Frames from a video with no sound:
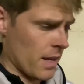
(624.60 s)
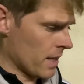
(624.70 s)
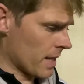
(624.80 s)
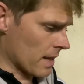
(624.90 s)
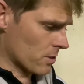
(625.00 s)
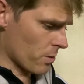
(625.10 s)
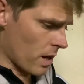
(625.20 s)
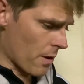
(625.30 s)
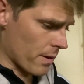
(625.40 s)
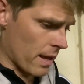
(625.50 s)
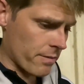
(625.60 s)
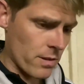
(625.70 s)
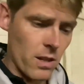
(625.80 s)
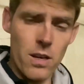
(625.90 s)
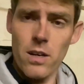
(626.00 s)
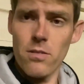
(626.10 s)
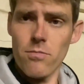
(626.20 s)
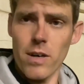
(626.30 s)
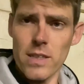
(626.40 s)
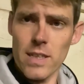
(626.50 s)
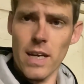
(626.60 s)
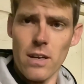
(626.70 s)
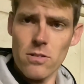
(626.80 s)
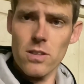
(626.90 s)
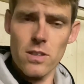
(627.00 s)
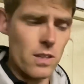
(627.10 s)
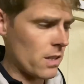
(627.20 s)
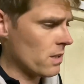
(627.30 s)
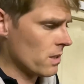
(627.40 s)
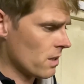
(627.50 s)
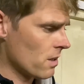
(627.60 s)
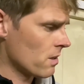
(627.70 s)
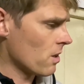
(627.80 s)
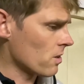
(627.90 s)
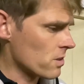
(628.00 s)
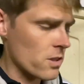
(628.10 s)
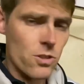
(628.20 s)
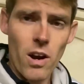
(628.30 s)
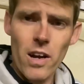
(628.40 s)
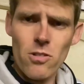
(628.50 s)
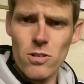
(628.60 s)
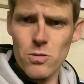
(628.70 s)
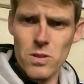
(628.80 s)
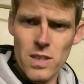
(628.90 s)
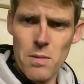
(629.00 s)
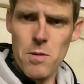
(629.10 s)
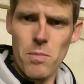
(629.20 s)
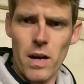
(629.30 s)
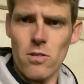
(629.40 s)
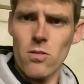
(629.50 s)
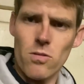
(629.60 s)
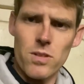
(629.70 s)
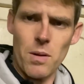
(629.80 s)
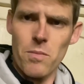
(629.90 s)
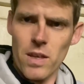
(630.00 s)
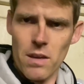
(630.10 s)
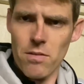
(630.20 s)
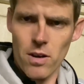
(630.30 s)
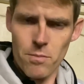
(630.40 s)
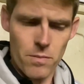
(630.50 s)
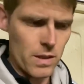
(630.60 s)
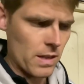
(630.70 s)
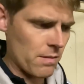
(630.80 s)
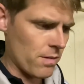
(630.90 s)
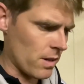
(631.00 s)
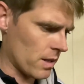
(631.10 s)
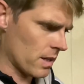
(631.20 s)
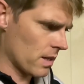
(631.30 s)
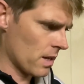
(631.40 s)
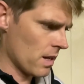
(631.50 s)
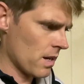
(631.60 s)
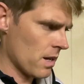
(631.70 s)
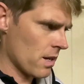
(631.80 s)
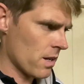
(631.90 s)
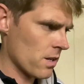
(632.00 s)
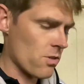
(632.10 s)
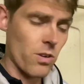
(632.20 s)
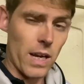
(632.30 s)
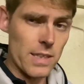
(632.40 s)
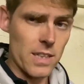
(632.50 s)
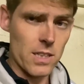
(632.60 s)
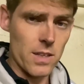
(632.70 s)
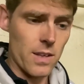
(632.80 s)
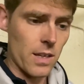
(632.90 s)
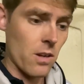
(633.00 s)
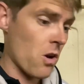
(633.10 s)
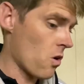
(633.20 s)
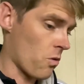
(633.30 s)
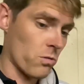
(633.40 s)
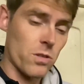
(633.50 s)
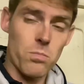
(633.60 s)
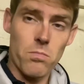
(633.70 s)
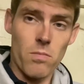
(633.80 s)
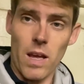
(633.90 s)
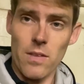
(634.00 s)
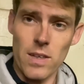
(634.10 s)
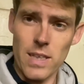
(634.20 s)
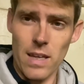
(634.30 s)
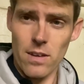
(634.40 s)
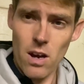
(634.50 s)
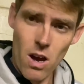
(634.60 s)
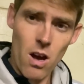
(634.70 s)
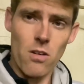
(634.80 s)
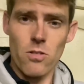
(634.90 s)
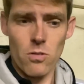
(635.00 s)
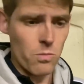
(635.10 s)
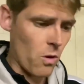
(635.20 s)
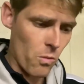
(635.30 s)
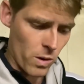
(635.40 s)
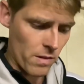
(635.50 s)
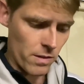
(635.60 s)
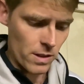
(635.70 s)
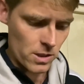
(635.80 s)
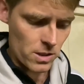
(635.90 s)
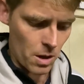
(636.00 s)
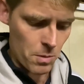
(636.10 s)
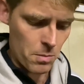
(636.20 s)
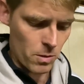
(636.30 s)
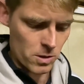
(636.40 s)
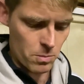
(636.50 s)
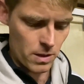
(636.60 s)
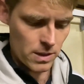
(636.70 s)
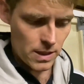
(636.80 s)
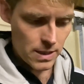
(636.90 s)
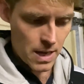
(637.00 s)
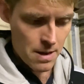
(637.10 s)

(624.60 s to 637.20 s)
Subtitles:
down to a lower level, ready to get onto the track or onto a steaming bay or something if I create such a thing, or to get things out of the car or whatever. There's just so many possibilities.